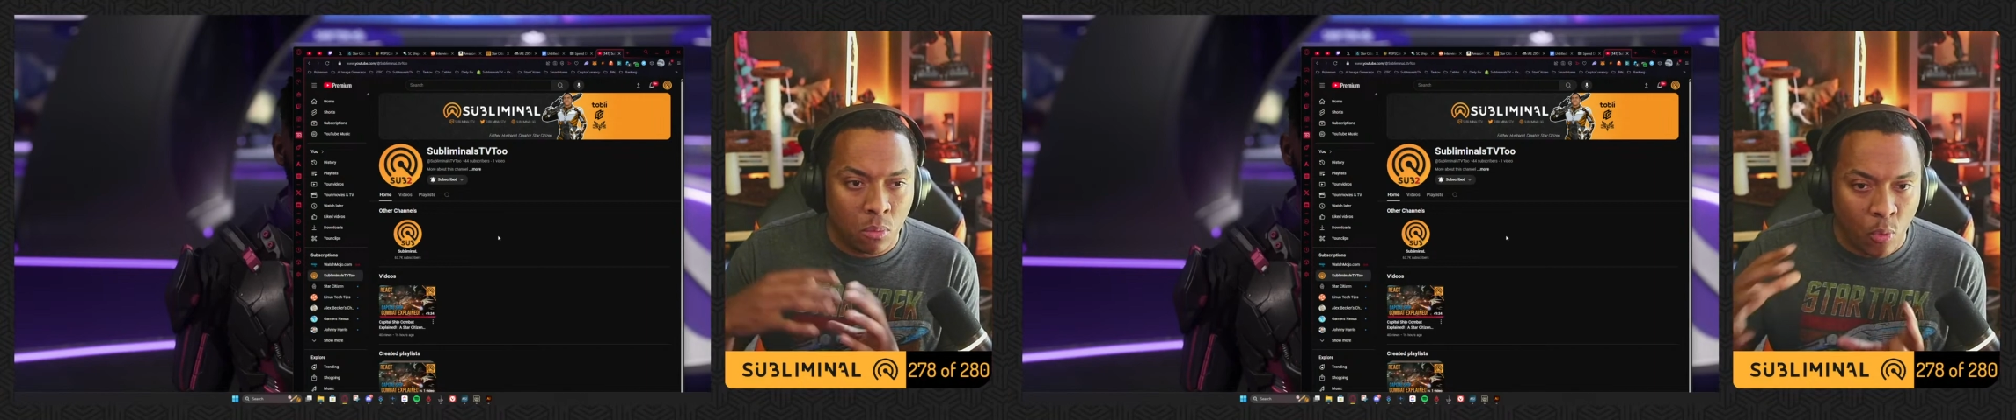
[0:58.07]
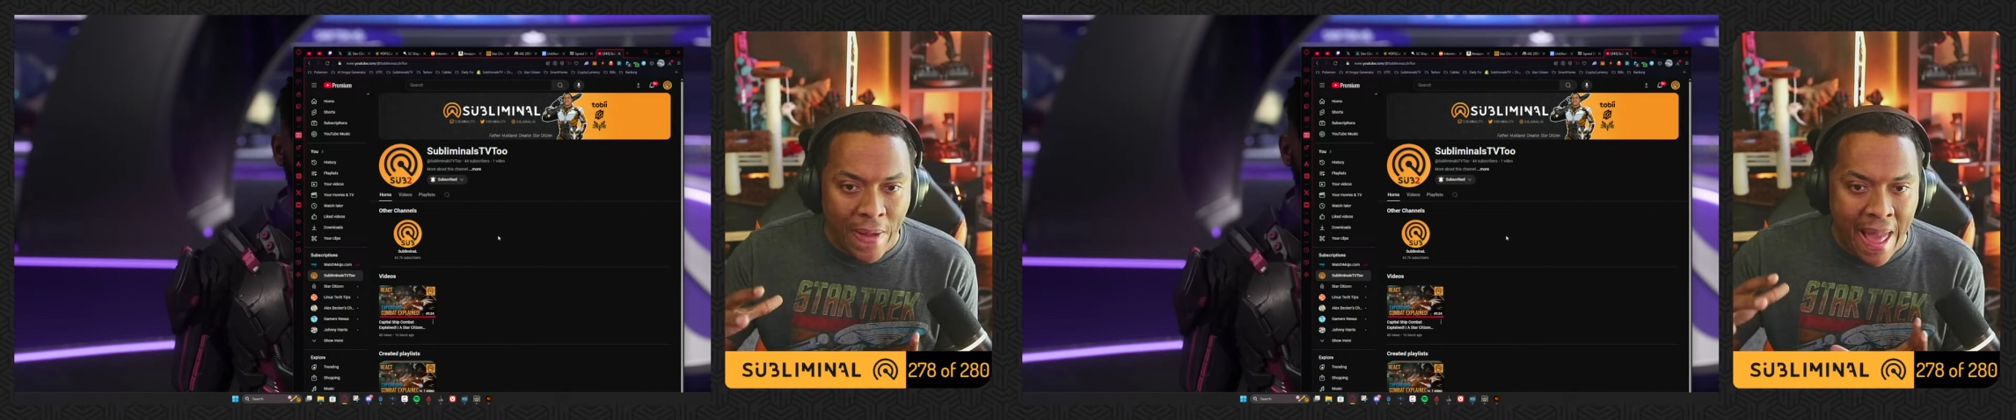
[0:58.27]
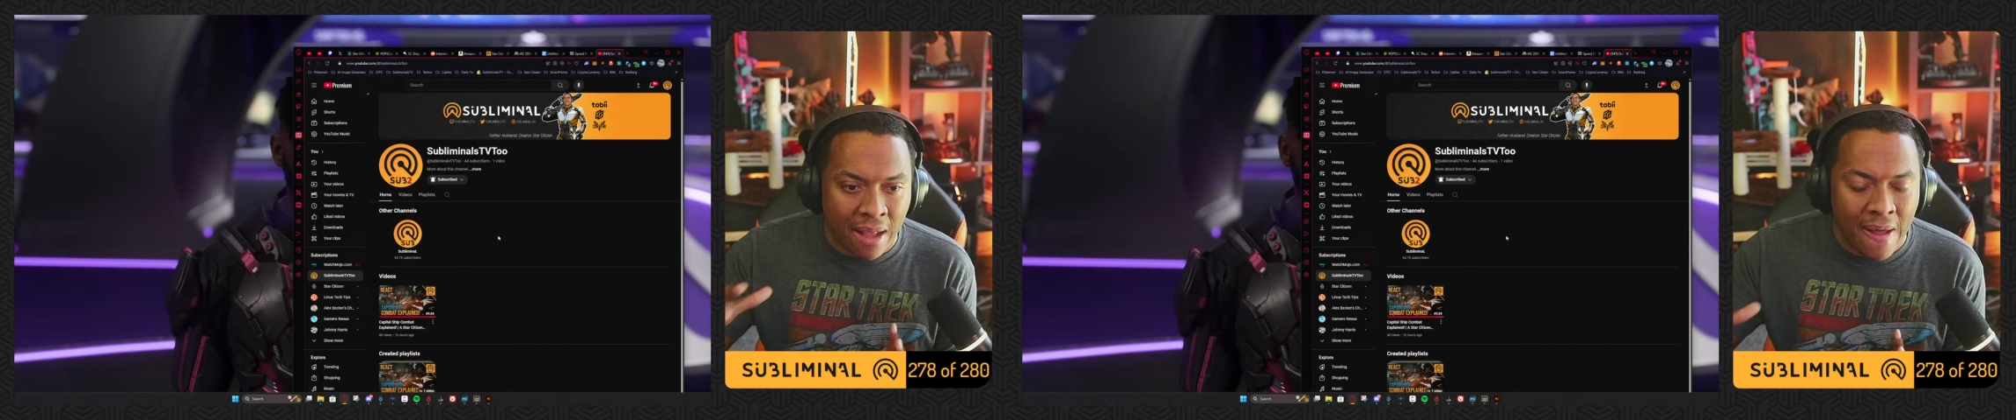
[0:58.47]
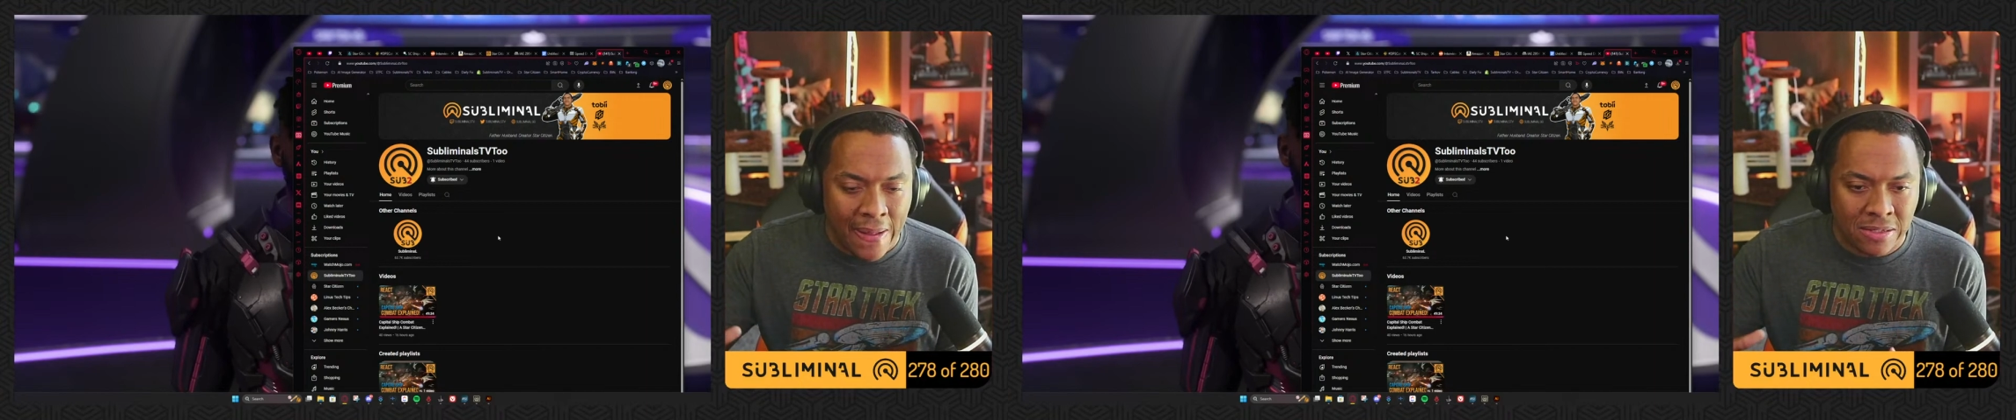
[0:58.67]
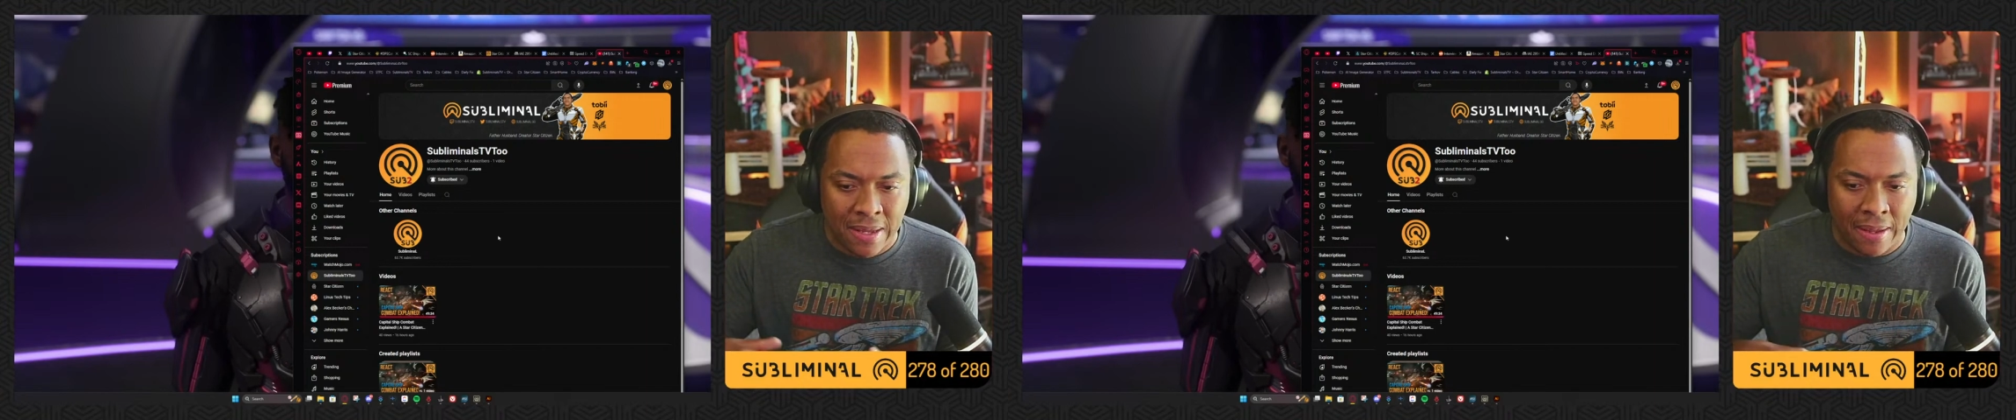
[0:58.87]
React
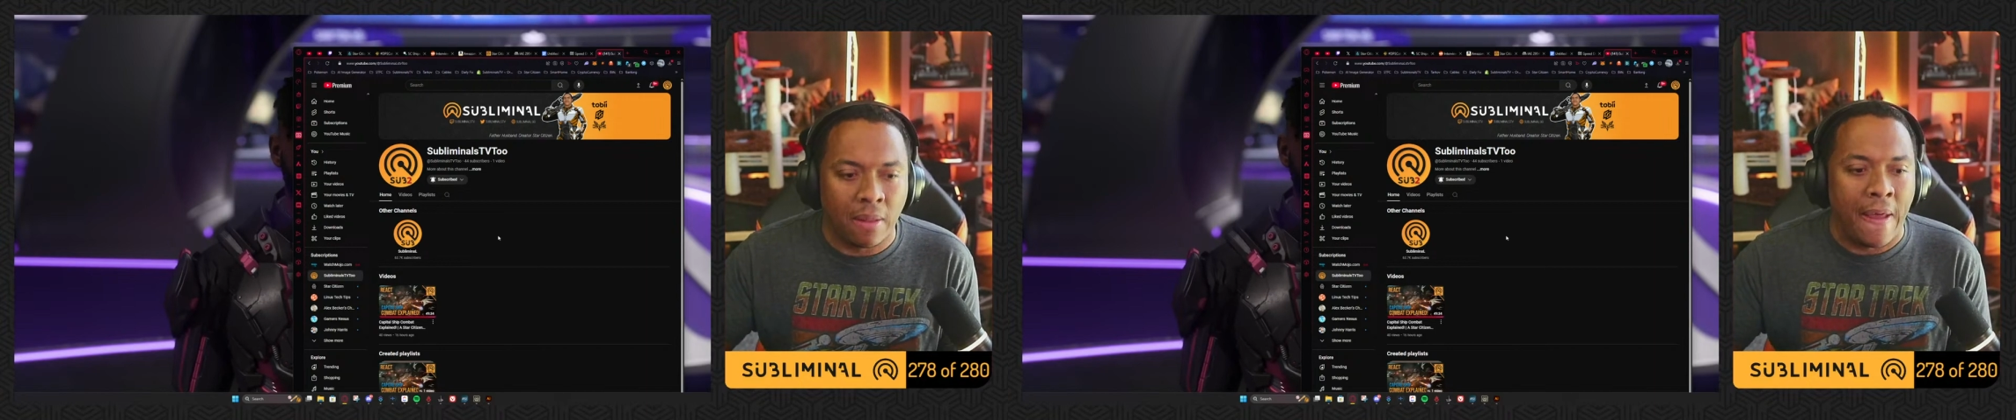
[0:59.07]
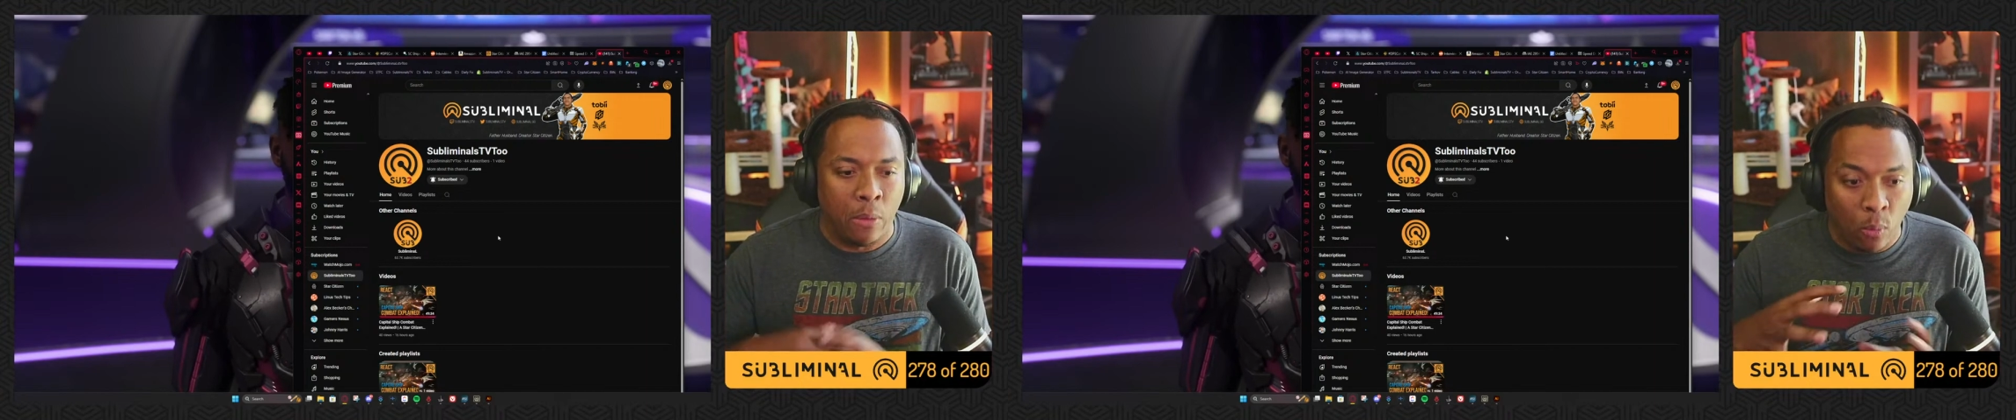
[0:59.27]
content like